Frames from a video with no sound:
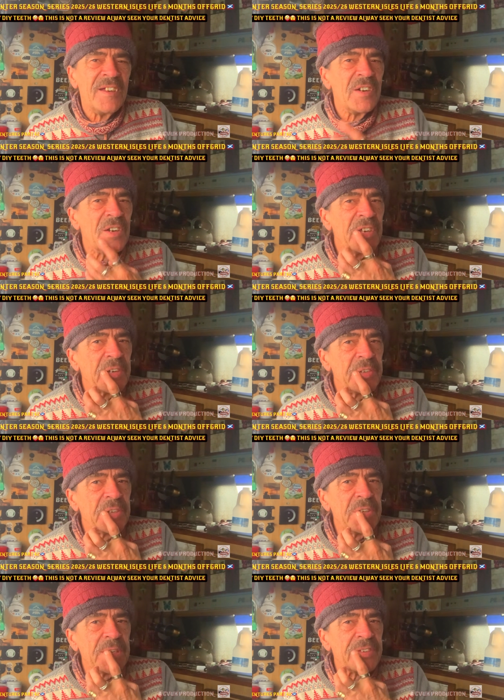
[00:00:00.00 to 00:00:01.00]
Right, I could
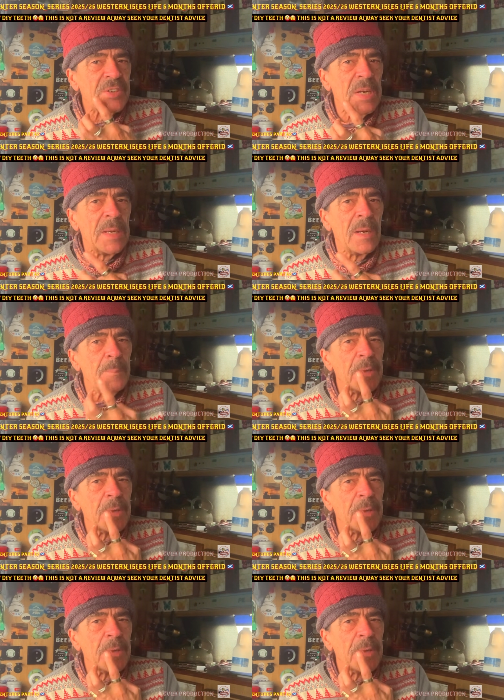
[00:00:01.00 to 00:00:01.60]
do that side. I